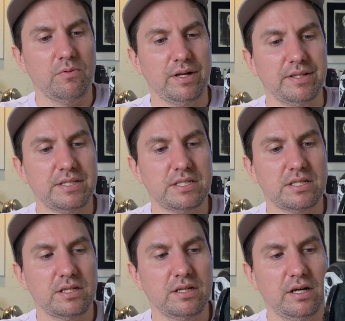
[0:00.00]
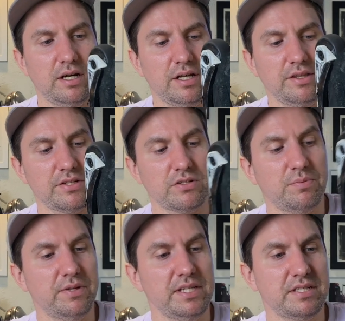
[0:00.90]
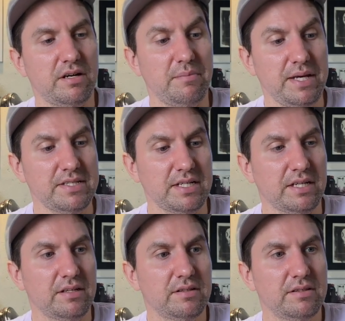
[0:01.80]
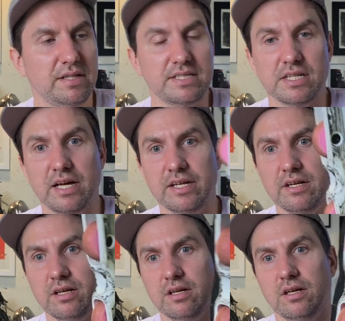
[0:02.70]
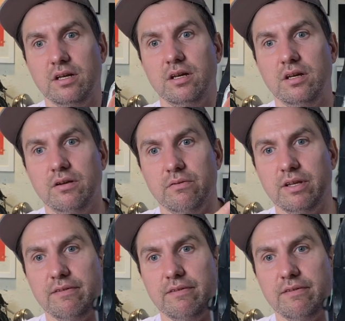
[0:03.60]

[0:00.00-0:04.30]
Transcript: else. The sole plates are amazing. They slide really